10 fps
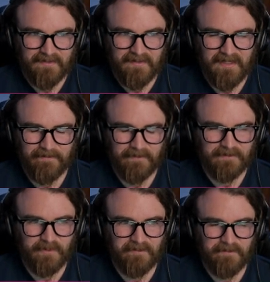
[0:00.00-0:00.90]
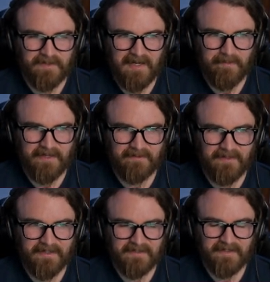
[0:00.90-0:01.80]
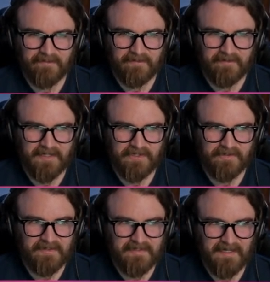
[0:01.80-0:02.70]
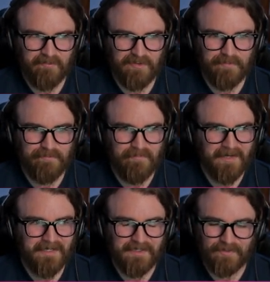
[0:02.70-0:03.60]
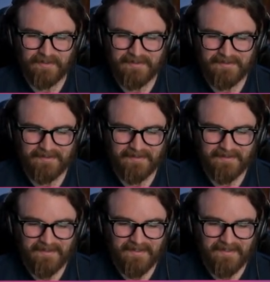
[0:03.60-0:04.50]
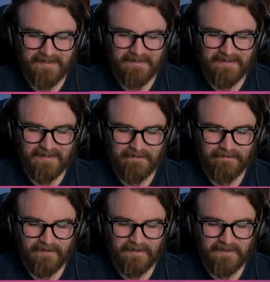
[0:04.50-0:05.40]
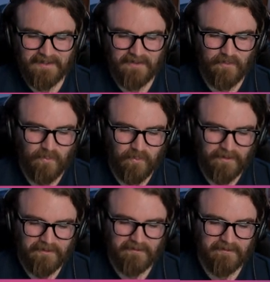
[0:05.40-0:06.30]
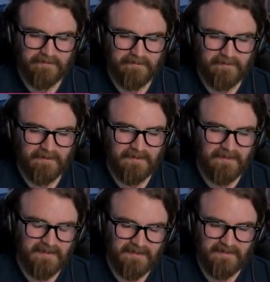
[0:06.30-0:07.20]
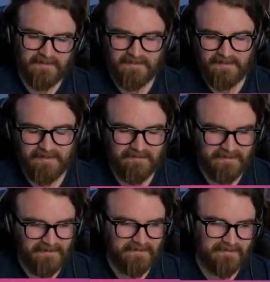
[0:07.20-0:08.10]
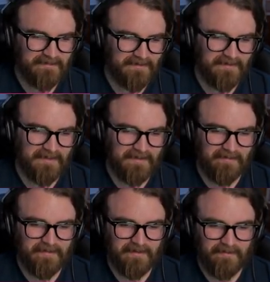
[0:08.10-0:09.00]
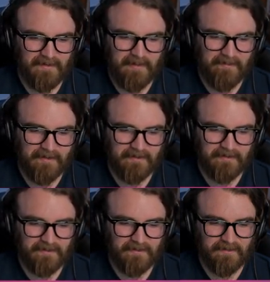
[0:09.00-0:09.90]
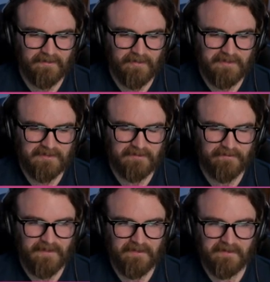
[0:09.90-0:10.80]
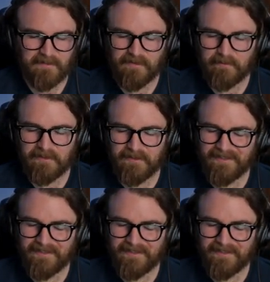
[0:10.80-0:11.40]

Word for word: yeah, it feels weird for a game that I liked. I never actually gave them money, right? And I feel like I would have. Uh, I don't know. I, am having a crisis of faith at the moment.